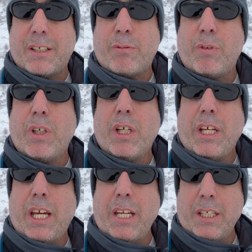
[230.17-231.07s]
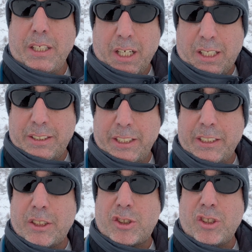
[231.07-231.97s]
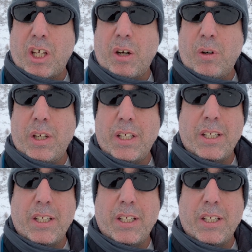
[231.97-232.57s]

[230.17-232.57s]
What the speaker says: are hidden underneath the snow,